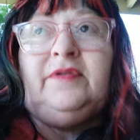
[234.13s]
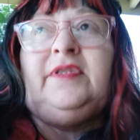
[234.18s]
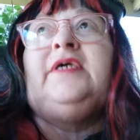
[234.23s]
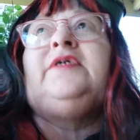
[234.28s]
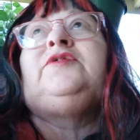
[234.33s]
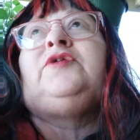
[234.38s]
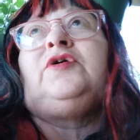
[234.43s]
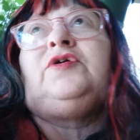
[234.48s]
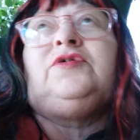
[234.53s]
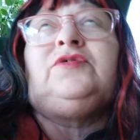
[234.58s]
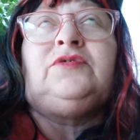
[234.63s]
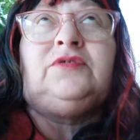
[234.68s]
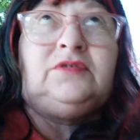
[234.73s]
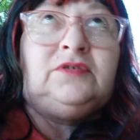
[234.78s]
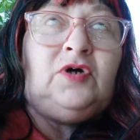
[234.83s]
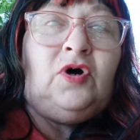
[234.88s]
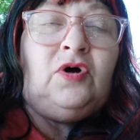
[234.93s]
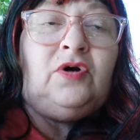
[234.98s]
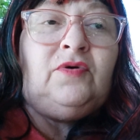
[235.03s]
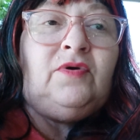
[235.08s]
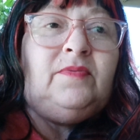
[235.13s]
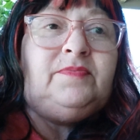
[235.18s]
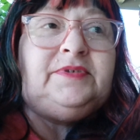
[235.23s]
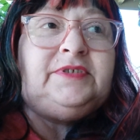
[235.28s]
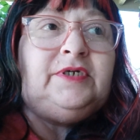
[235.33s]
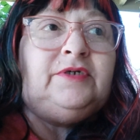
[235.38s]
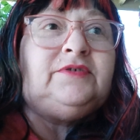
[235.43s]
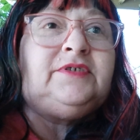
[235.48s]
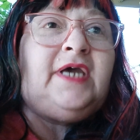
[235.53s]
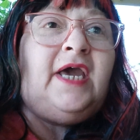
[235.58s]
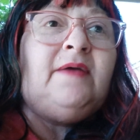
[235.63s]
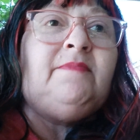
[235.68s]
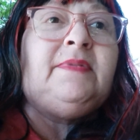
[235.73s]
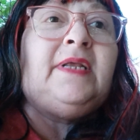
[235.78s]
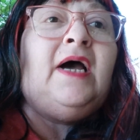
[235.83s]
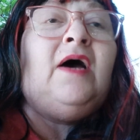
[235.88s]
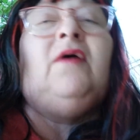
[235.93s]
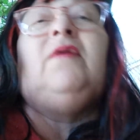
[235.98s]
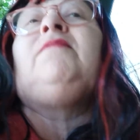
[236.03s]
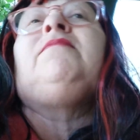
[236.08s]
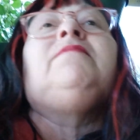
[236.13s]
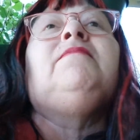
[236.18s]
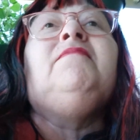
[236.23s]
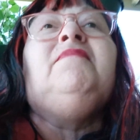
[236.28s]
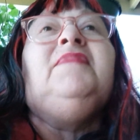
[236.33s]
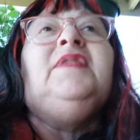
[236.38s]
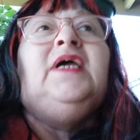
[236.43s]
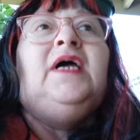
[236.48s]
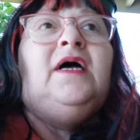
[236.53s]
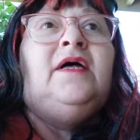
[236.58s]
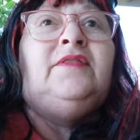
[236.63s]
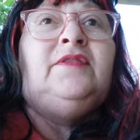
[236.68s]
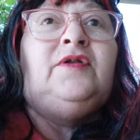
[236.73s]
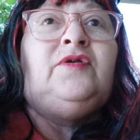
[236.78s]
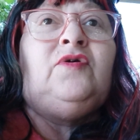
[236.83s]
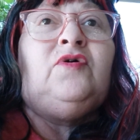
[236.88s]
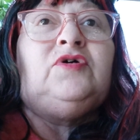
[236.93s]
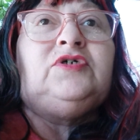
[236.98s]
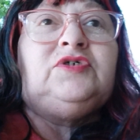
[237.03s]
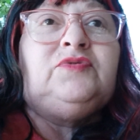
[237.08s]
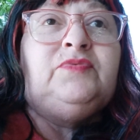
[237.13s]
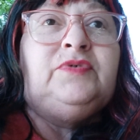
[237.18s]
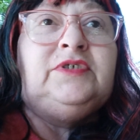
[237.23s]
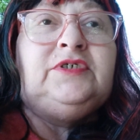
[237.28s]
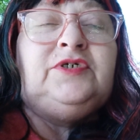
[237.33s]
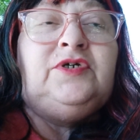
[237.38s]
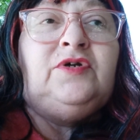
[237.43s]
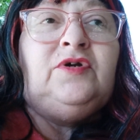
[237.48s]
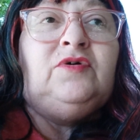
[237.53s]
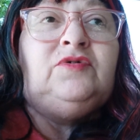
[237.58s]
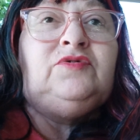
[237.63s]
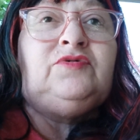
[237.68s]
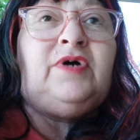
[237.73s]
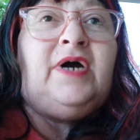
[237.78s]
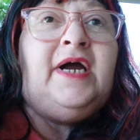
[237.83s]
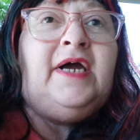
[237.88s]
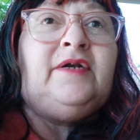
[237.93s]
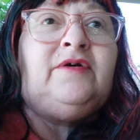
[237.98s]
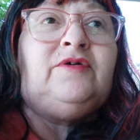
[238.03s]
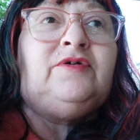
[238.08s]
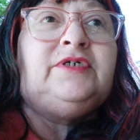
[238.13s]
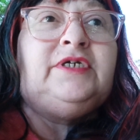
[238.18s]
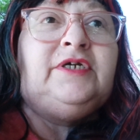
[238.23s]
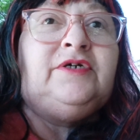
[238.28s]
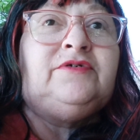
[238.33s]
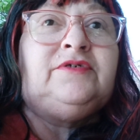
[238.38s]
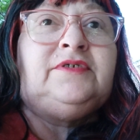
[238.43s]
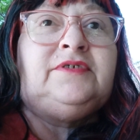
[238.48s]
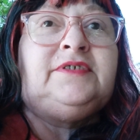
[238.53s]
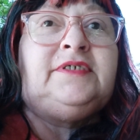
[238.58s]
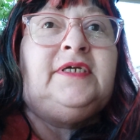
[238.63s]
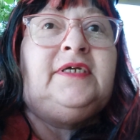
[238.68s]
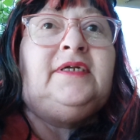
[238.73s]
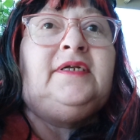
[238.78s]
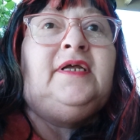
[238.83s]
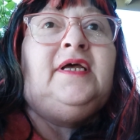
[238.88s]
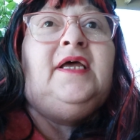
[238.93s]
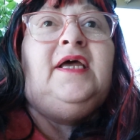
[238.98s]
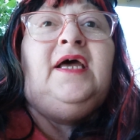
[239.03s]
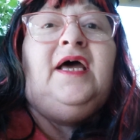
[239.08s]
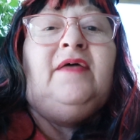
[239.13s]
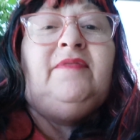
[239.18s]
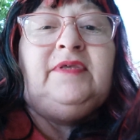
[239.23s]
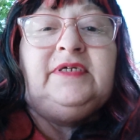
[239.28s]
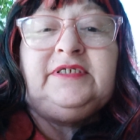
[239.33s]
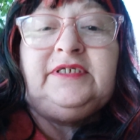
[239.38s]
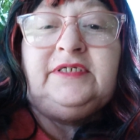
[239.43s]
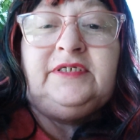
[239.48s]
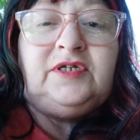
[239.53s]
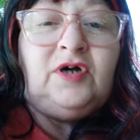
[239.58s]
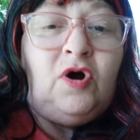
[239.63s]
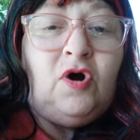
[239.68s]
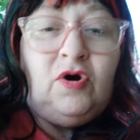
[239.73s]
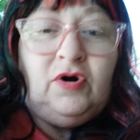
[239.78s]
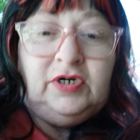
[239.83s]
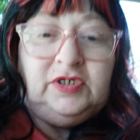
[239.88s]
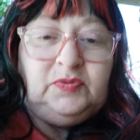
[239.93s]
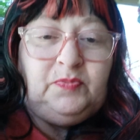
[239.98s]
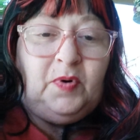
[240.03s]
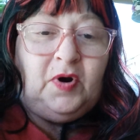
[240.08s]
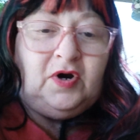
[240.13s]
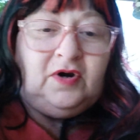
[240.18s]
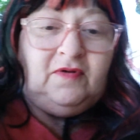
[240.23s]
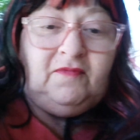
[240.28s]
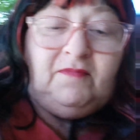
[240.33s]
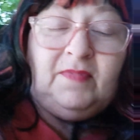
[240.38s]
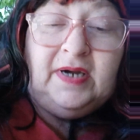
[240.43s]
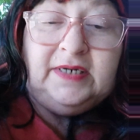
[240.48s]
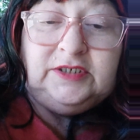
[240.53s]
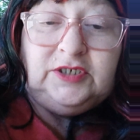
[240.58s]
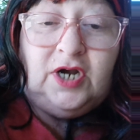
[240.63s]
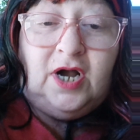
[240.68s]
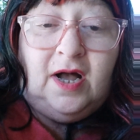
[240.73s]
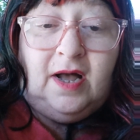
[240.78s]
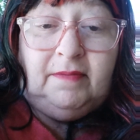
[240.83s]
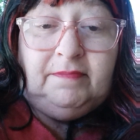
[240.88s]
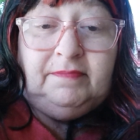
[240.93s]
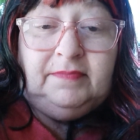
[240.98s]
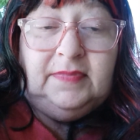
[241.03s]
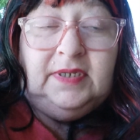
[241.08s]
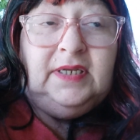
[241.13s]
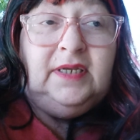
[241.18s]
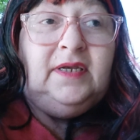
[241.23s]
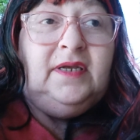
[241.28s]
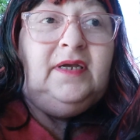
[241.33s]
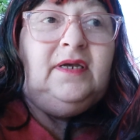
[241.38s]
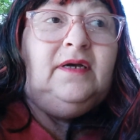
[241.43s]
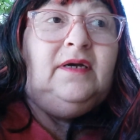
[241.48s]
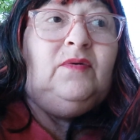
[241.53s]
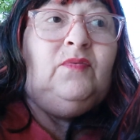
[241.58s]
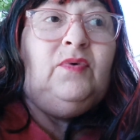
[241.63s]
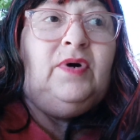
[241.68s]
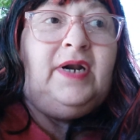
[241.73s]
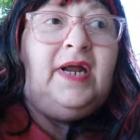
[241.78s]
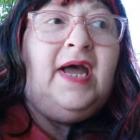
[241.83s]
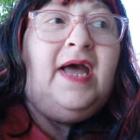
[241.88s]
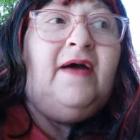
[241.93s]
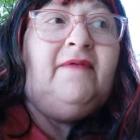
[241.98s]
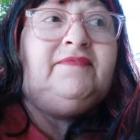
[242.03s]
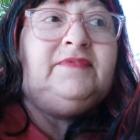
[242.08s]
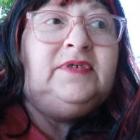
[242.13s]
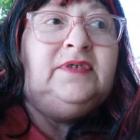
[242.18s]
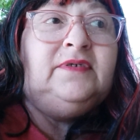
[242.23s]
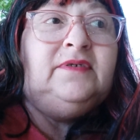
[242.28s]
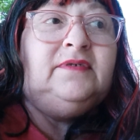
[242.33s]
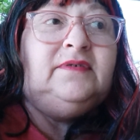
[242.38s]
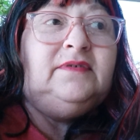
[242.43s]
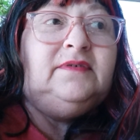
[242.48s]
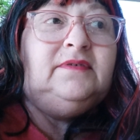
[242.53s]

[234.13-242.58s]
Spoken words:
They took her daughter upstairs, came down, and the nurse was, drying her tears and said, and this is the hardest part of my job when I have to,